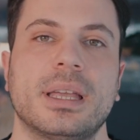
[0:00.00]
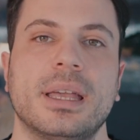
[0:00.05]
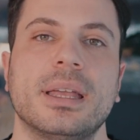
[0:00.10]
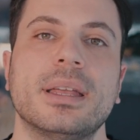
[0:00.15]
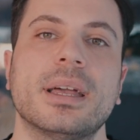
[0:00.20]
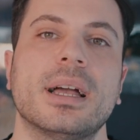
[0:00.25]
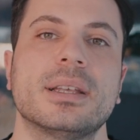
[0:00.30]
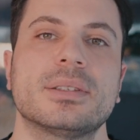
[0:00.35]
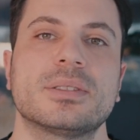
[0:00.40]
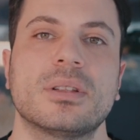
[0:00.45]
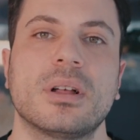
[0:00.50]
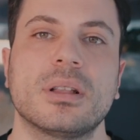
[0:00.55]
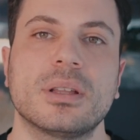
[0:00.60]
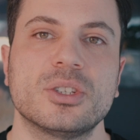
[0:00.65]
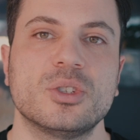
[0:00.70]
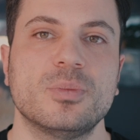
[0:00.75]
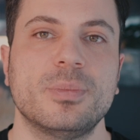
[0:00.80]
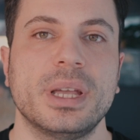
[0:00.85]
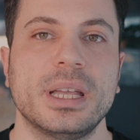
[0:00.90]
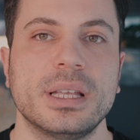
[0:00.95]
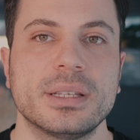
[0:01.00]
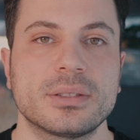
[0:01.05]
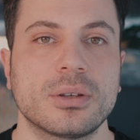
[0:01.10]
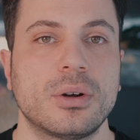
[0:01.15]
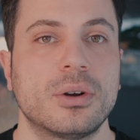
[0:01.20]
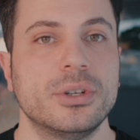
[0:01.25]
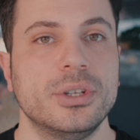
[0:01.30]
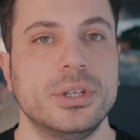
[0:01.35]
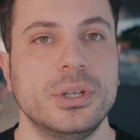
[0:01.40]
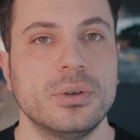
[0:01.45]
AI's knowledge base
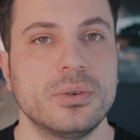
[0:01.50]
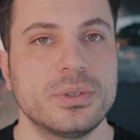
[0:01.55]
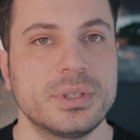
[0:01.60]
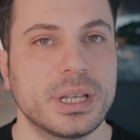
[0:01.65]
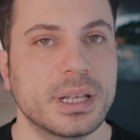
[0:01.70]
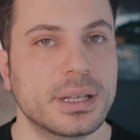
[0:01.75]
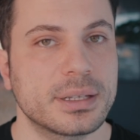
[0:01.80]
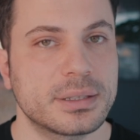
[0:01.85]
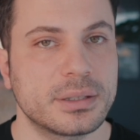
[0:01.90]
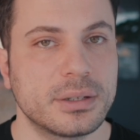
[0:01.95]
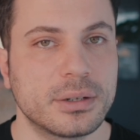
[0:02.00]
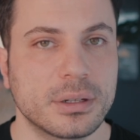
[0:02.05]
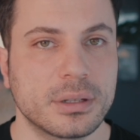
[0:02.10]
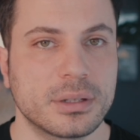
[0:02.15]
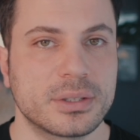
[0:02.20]
or using external